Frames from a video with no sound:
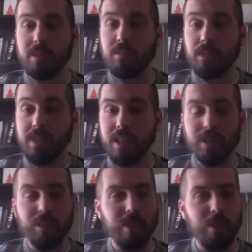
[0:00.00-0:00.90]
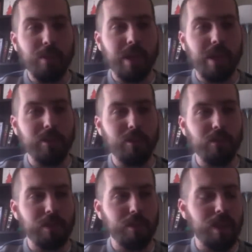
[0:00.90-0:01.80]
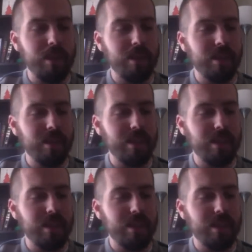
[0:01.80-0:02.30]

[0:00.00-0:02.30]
in particular I went back and reread,